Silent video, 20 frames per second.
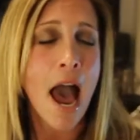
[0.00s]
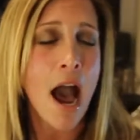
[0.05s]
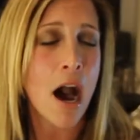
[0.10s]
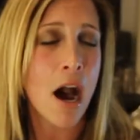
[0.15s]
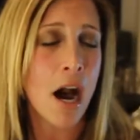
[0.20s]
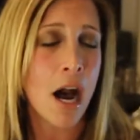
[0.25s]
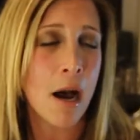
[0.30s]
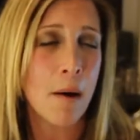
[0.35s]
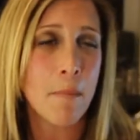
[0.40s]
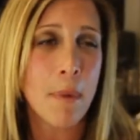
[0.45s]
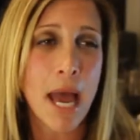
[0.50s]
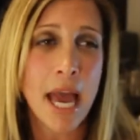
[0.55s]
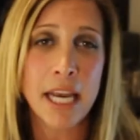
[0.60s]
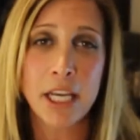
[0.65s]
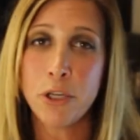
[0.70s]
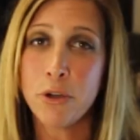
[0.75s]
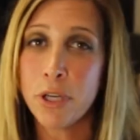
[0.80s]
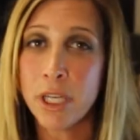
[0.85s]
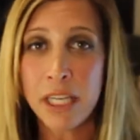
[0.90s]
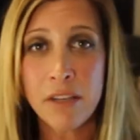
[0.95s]
Um,
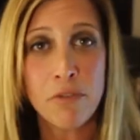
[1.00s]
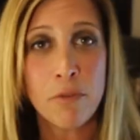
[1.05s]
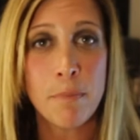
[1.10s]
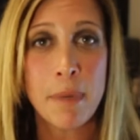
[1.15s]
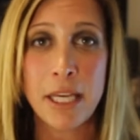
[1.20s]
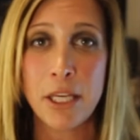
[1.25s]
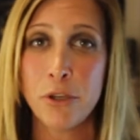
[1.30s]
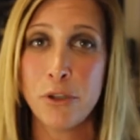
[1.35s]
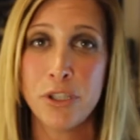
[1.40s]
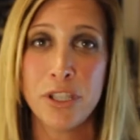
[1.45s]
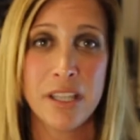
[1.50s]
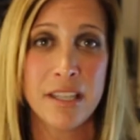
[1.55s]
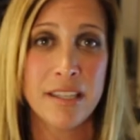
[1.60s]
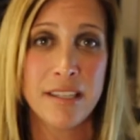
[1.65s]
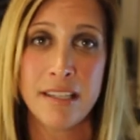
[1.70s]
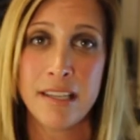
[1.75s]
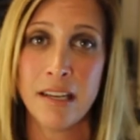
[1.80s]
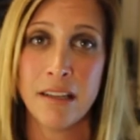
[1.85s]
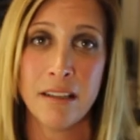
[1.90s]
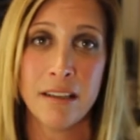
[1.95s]
and you can even make use of the
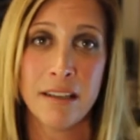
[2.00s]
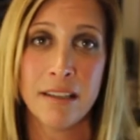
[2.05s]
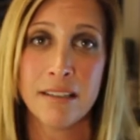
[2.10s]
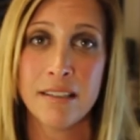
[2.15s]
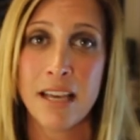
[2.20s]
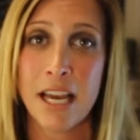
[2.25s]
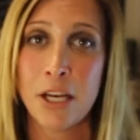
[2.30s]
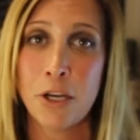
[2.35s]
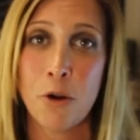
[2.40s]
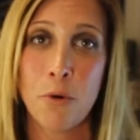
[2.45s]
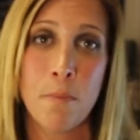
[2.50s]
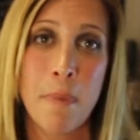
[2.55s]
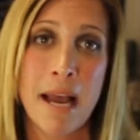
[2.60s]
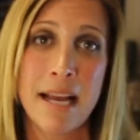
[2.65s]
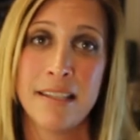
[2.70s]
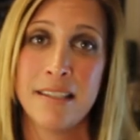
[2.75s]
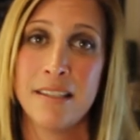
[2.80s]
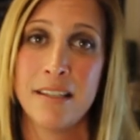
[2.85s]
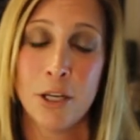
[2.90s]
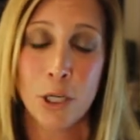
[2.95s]
ceilings. I know
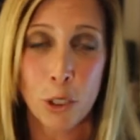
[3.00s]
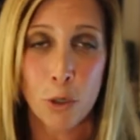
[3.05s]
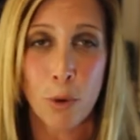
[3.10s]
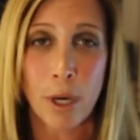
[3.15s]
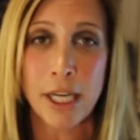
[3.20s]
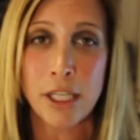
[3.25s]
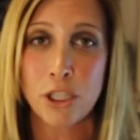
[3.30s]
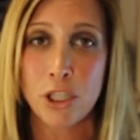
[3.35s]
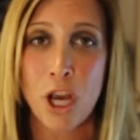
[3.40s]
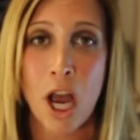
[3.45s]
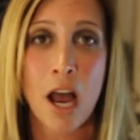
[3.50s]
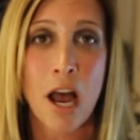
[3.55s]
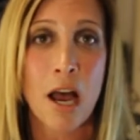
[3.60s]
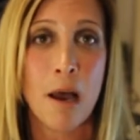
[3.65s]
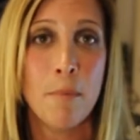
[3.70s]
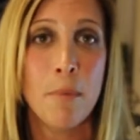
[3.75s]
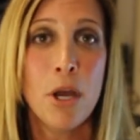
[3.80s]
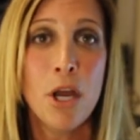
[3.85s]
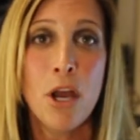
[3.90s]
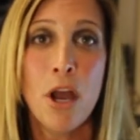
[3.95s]
Matt's done a great
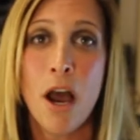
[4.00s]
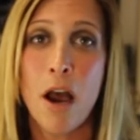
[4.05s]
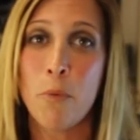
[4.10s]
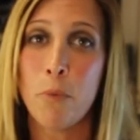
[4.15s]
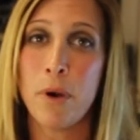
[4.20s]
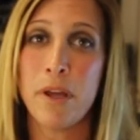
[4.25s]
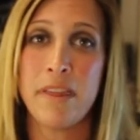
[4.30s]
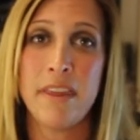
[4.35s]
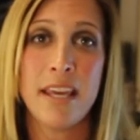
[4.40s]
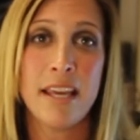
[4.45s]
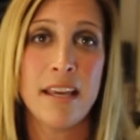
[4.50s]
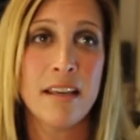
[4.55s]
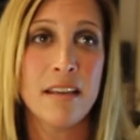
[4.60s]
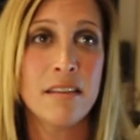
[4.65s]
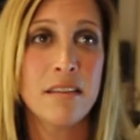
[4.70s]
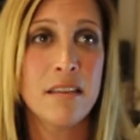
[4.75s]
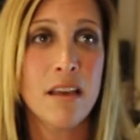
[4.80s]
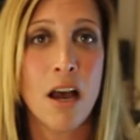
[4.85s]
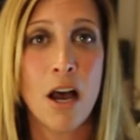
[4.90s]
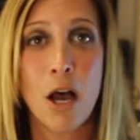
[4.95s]
job with
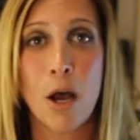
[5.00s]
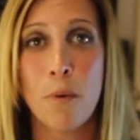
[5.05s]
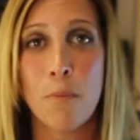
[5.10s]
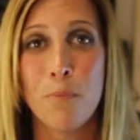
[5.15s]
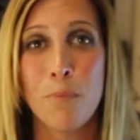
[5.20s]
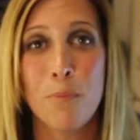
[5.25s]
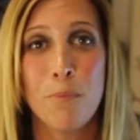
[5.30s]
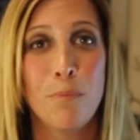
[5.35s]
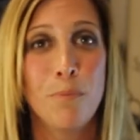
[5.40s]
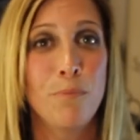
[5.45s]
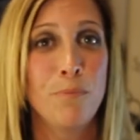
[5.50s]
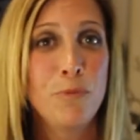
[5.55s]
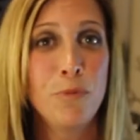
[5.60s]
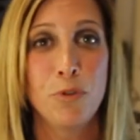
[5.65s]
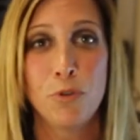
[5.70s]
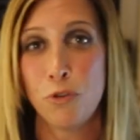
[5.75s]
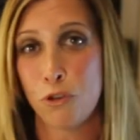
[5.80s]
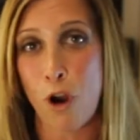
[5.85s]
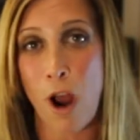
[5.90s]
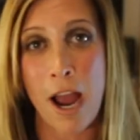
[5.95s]
his um,
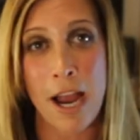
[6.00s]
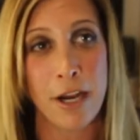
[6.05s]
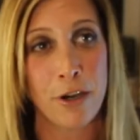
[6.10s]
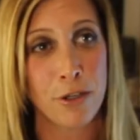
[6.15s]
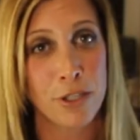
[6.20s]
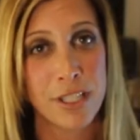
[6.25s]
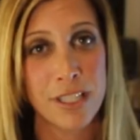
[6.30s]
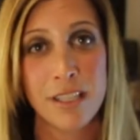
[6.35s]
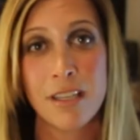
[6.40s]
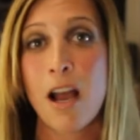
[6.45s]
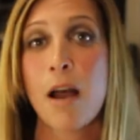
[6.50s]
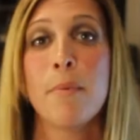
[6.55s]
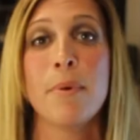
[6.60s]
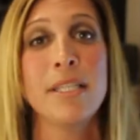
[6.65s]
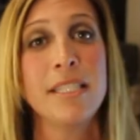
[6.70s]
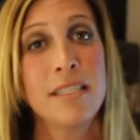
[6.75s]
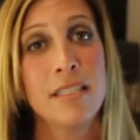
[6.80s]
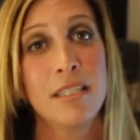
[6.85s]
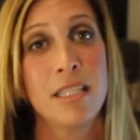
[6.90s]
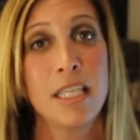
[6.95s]
dryers
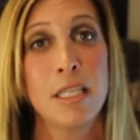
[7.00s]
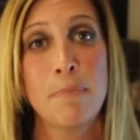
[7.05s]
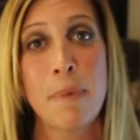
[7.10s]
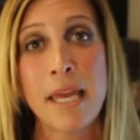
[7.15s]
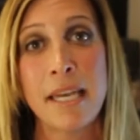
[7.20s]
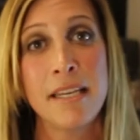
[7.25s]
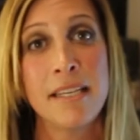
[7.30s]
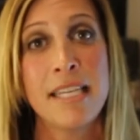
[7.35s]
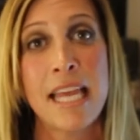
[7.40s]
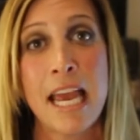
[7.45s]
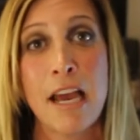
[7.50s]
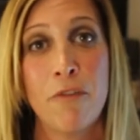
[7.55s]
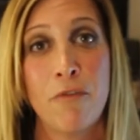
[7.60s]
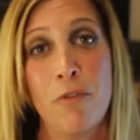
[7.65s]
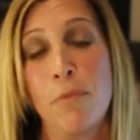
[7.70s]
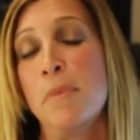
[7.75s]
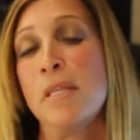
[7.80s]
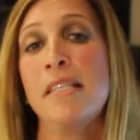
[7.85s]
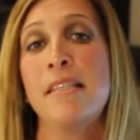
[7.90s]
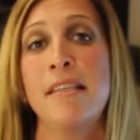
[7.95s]
coming suspended down
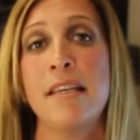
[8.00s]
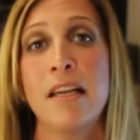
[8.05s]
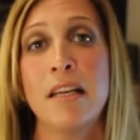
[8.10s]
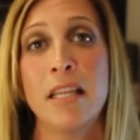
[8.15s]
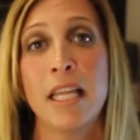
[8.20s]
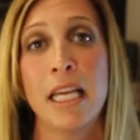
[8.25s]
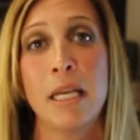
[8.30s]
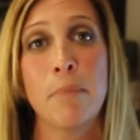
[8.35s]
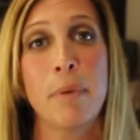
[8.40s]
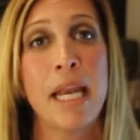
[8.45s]
from the ceiling.